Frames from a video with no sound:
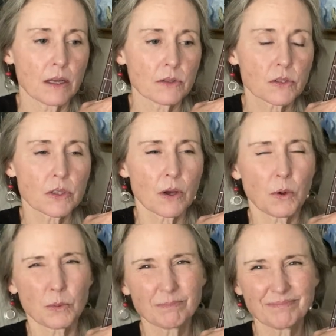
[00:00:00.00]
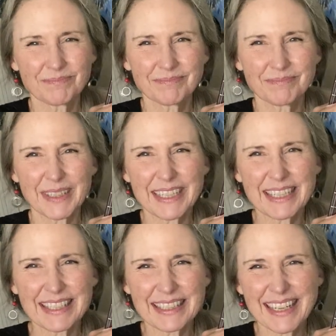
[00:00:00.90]
So my
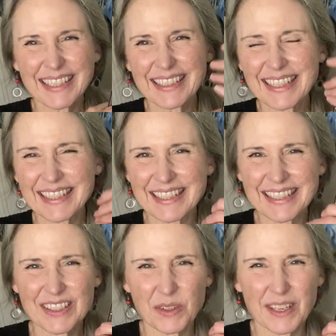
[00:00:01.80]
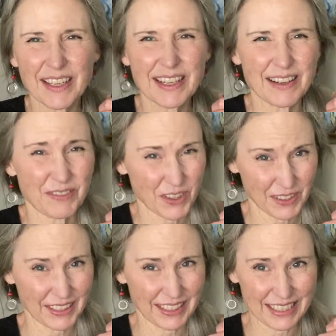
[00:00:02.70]
technique just sort of
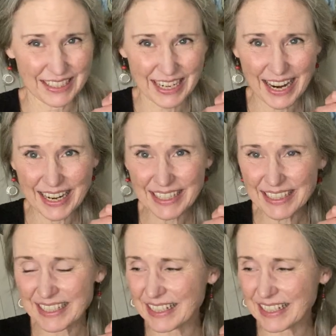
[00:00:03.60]
inadvertently changed.